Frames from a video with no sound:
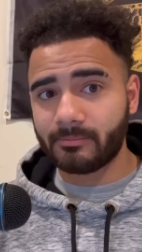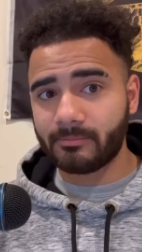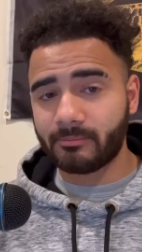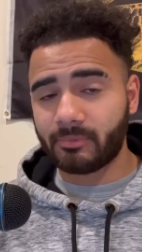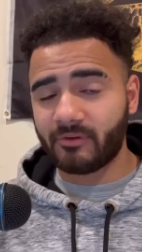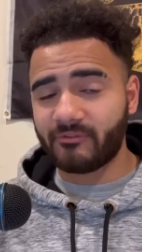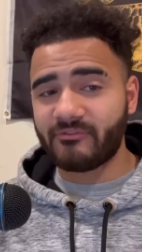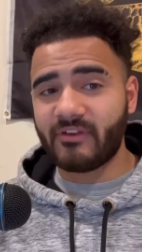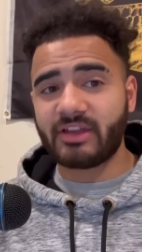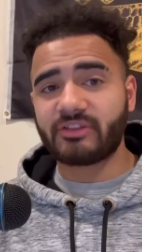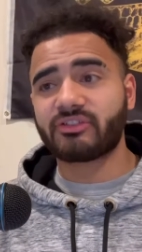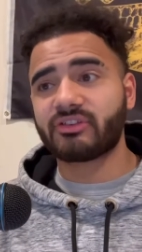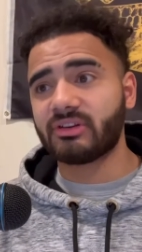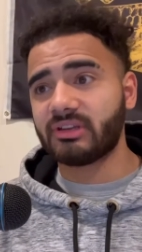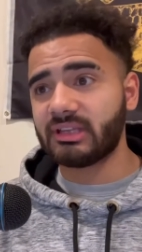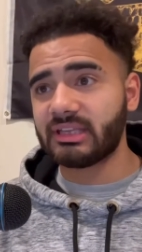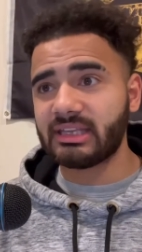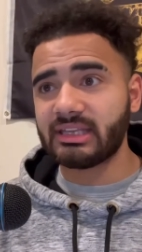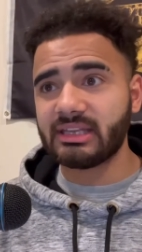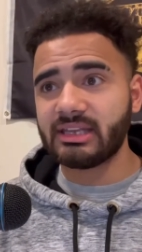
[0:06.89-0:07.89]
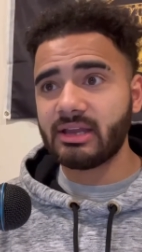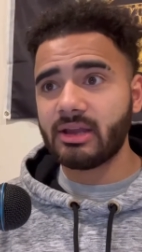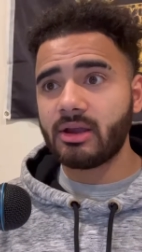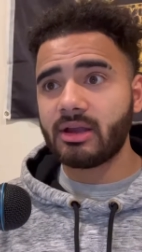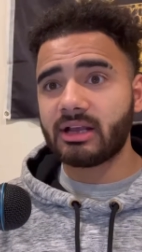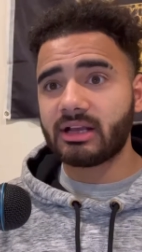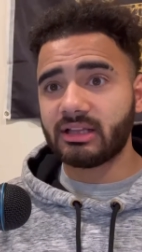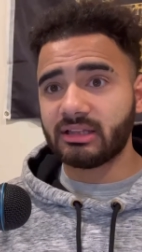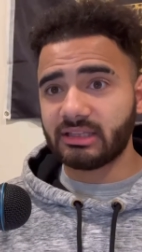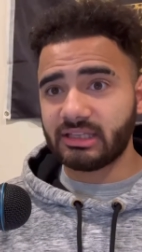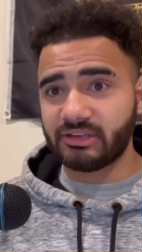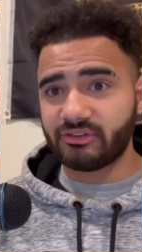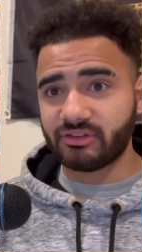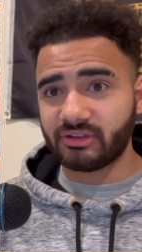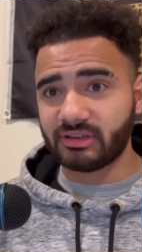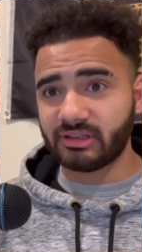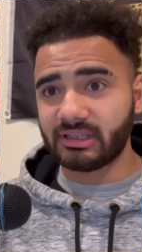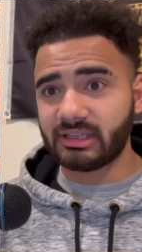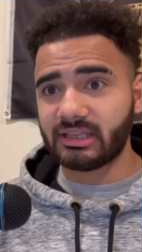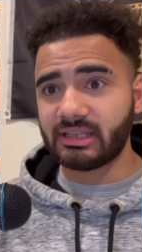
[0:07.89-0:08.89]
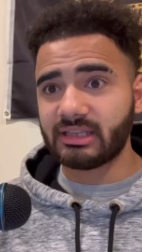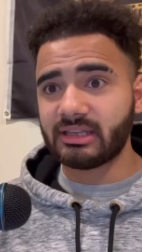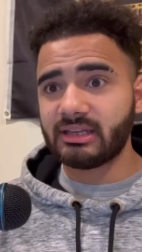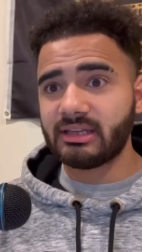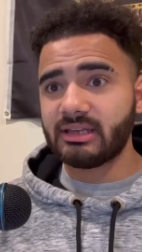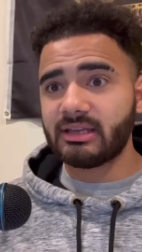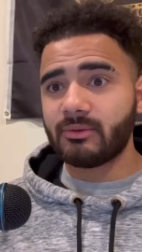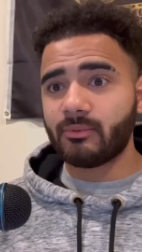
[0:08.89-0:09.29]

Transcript: professionally, collegiately,